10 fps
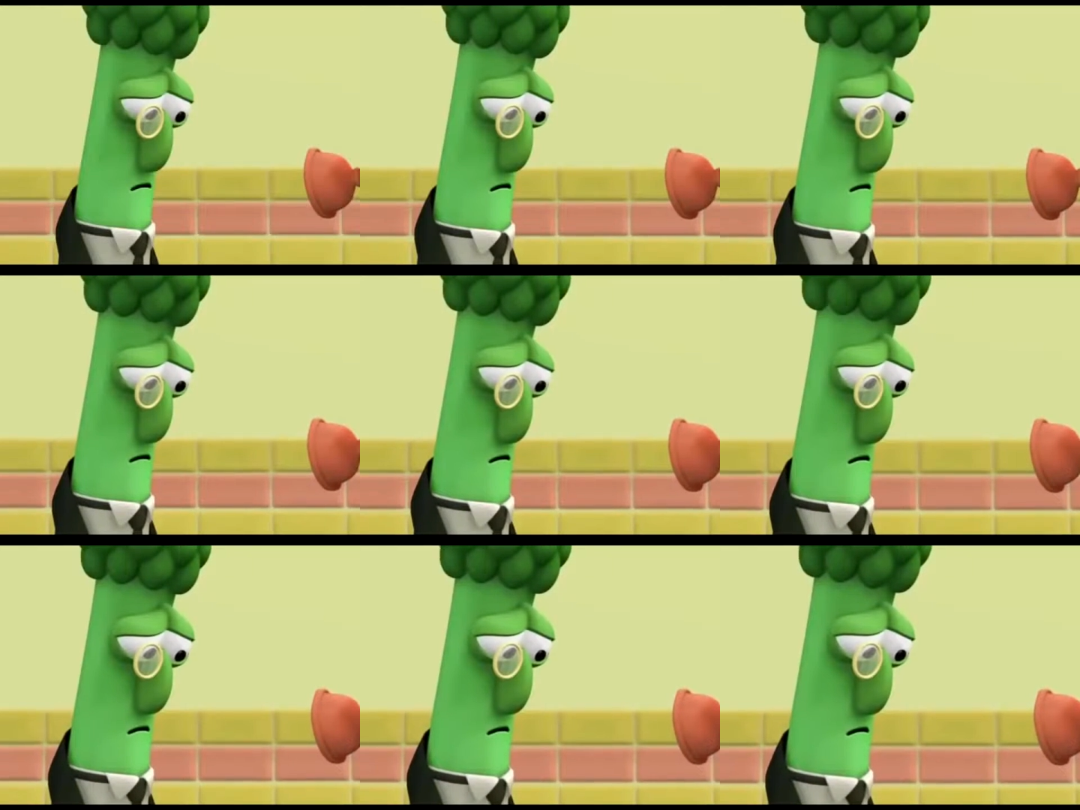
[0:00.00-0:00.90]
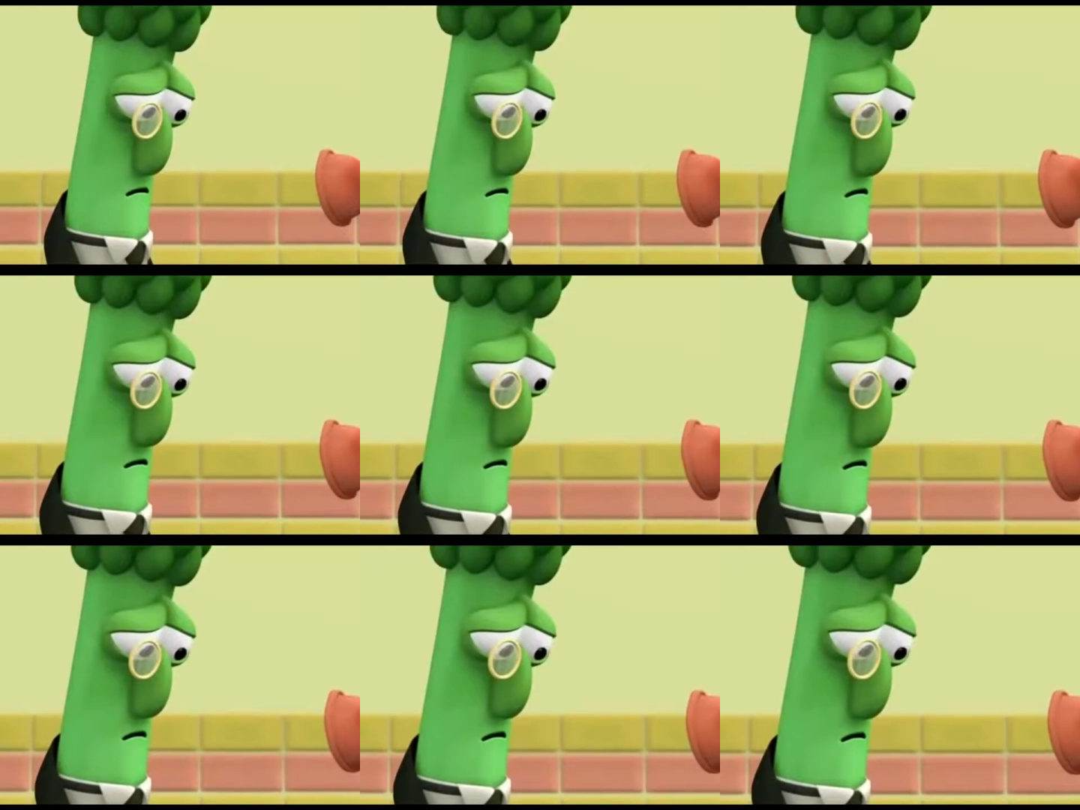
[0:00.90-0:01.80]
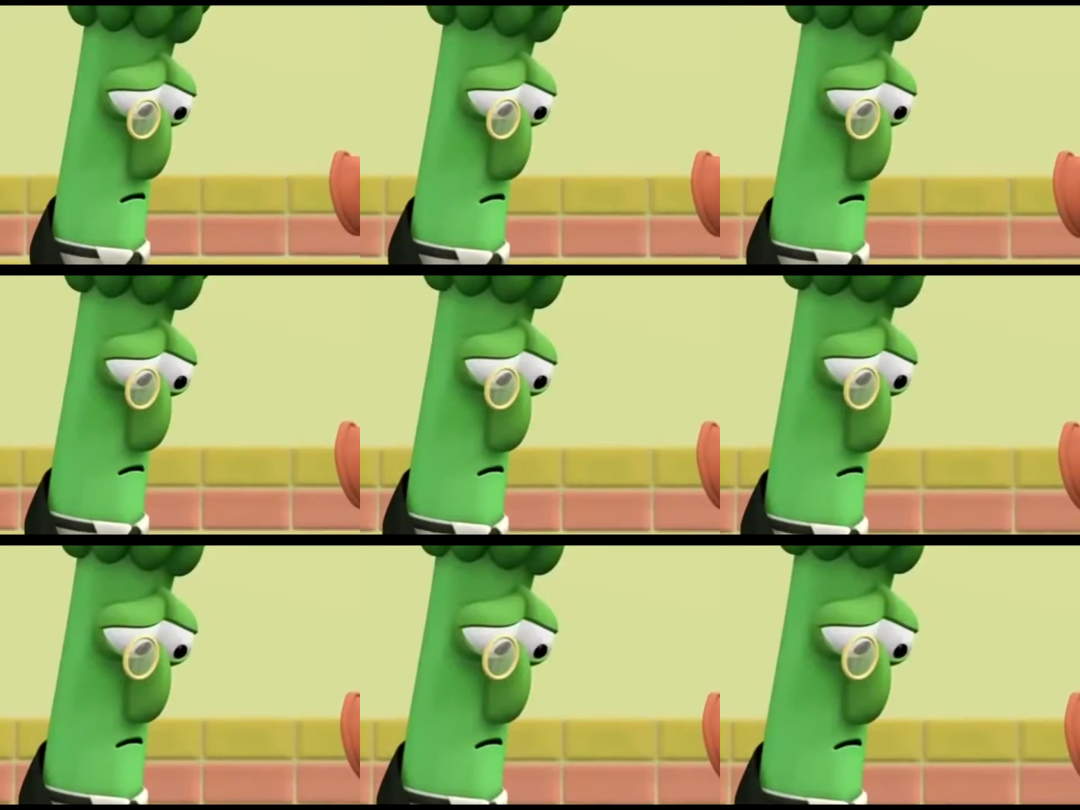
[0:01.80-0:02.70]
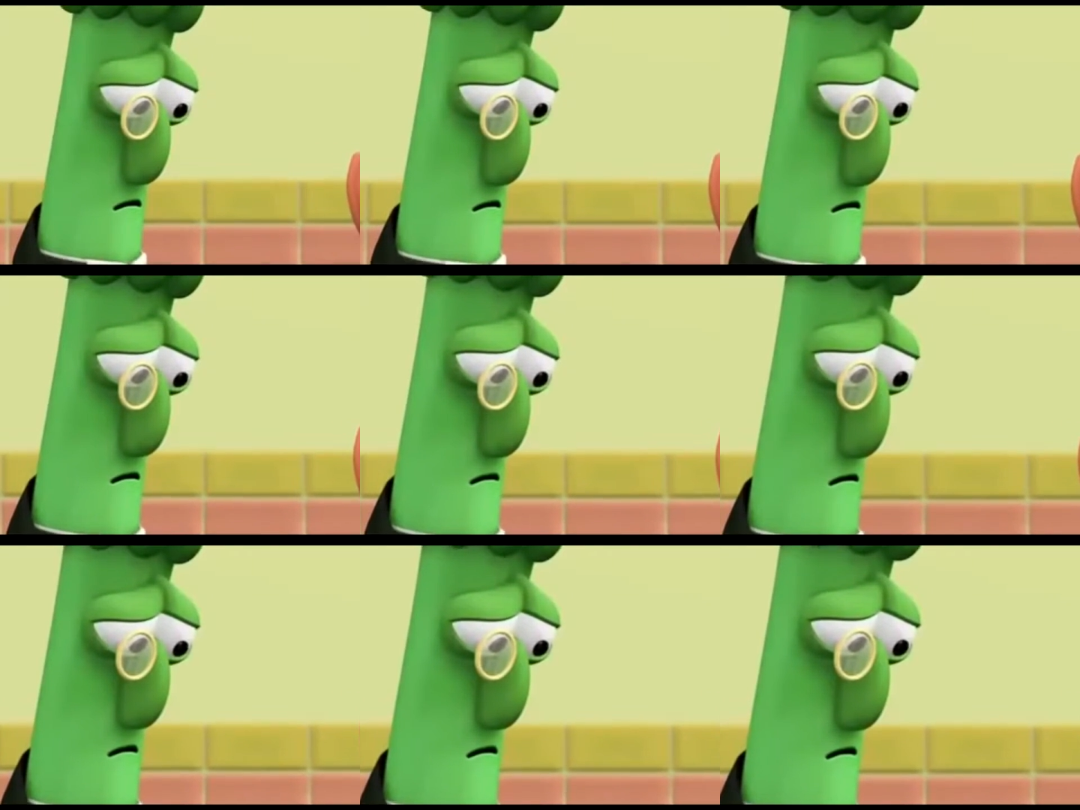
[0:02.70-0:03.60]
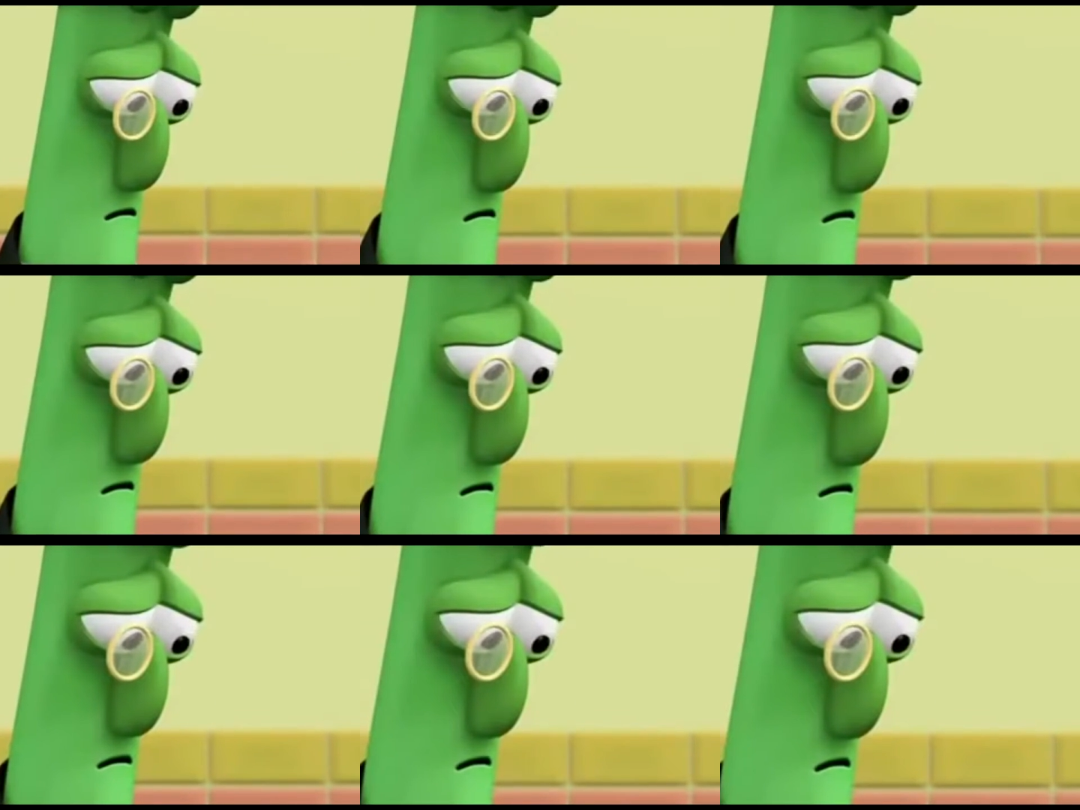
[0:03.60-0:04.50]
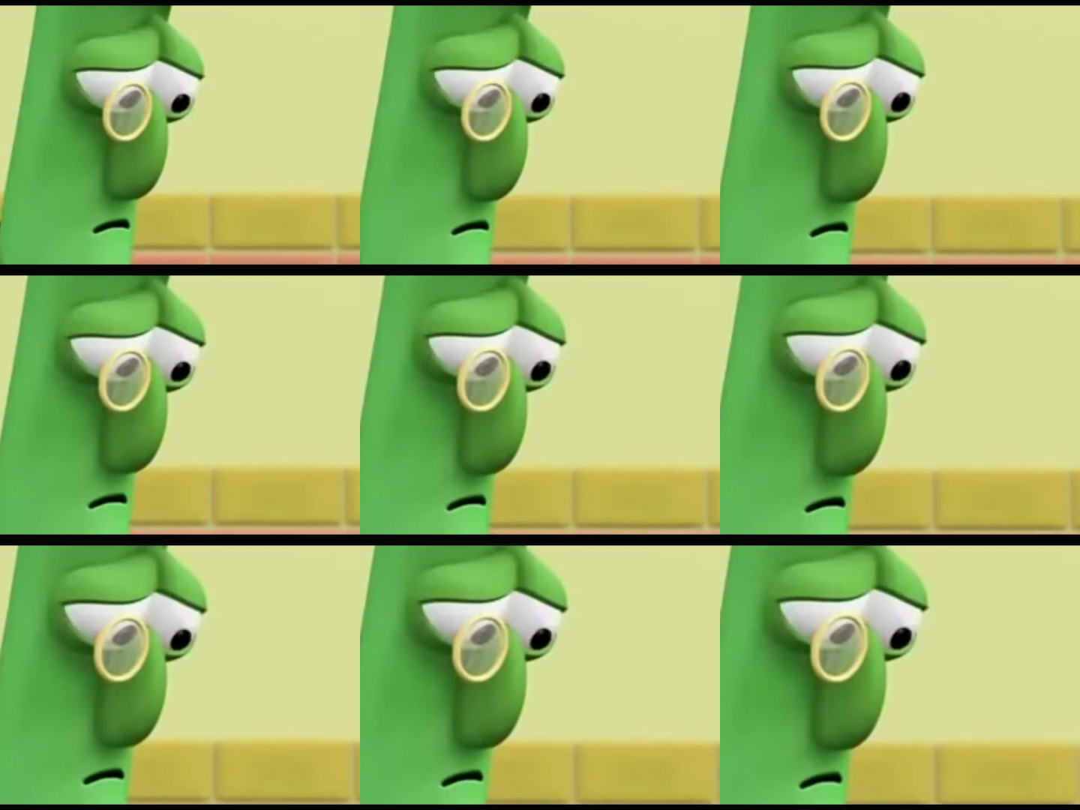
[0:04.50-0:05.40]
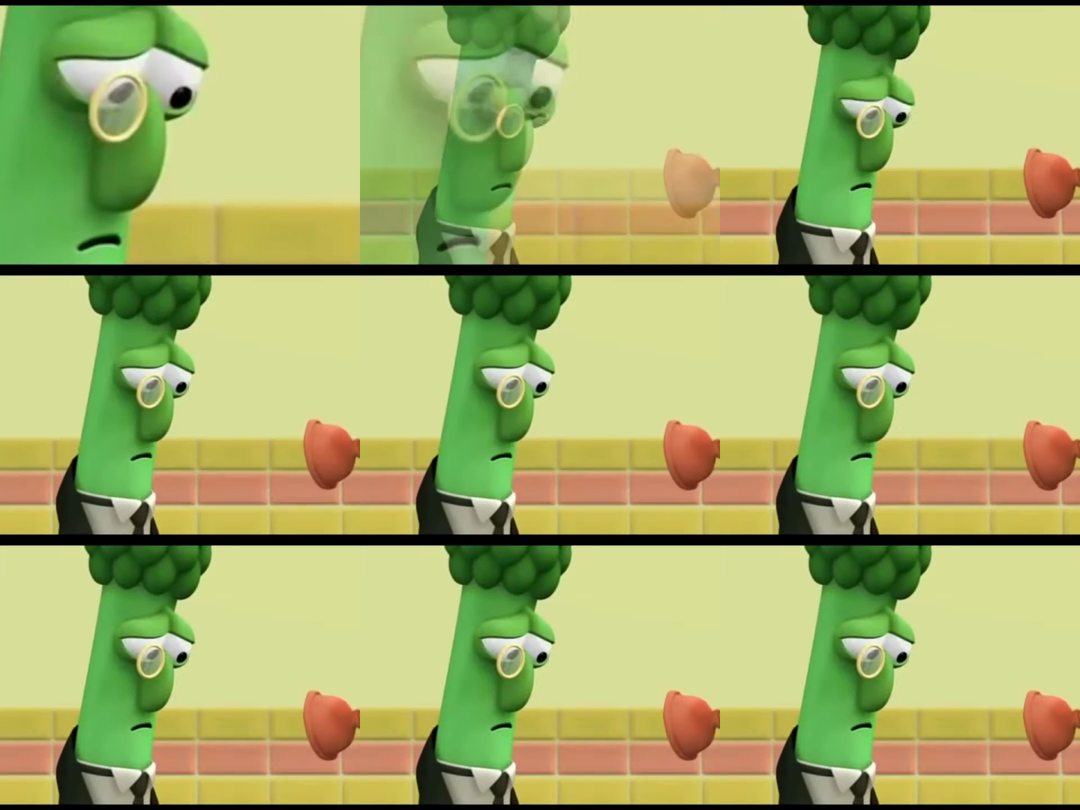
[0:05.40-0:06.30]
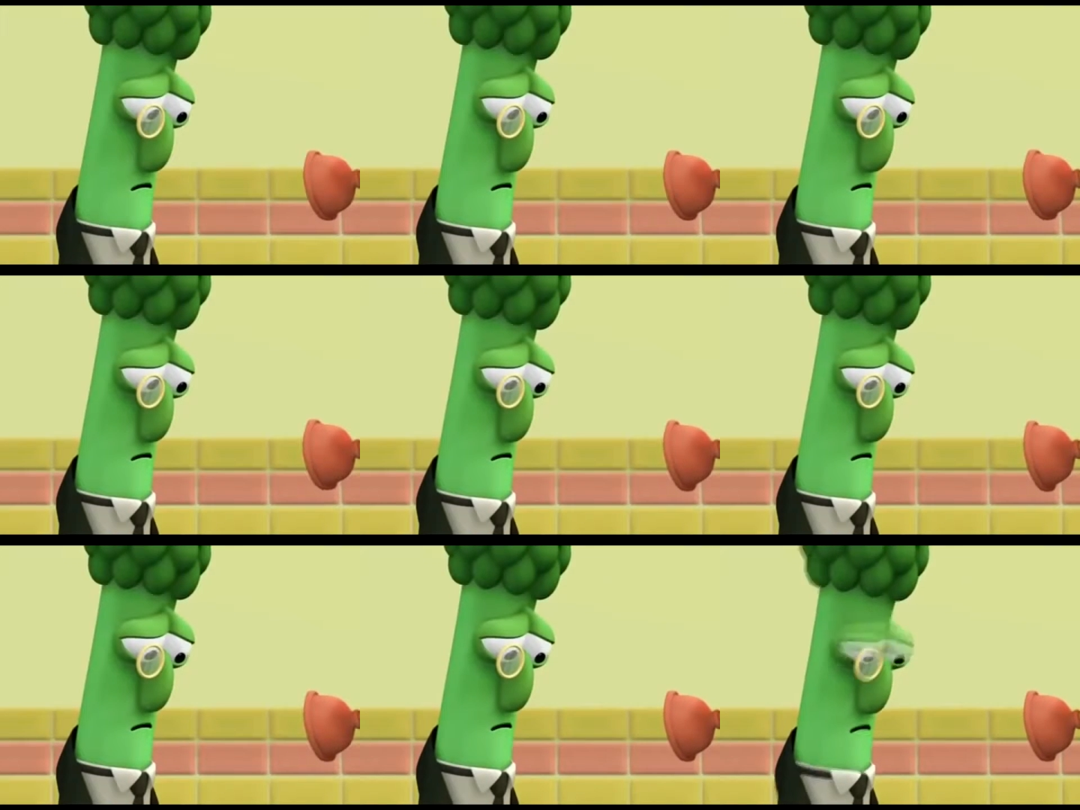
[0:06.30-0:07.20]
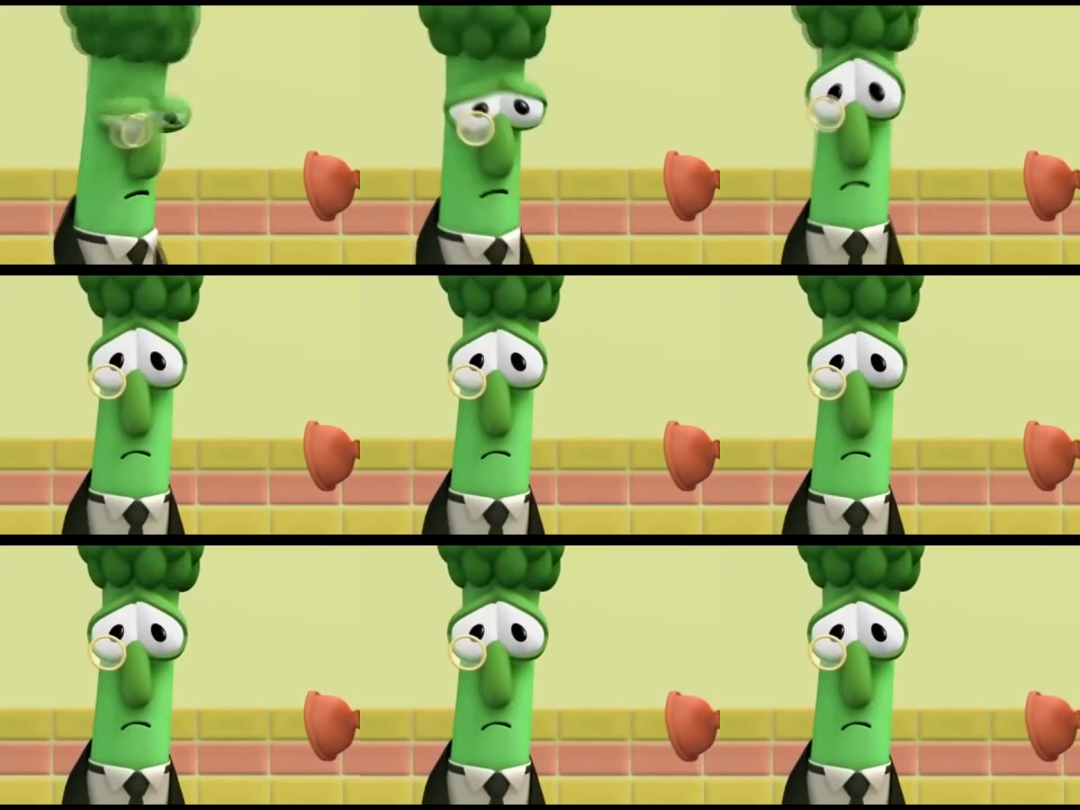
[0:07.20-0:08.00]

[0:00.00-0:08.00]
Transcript: [unreadable: no face in view]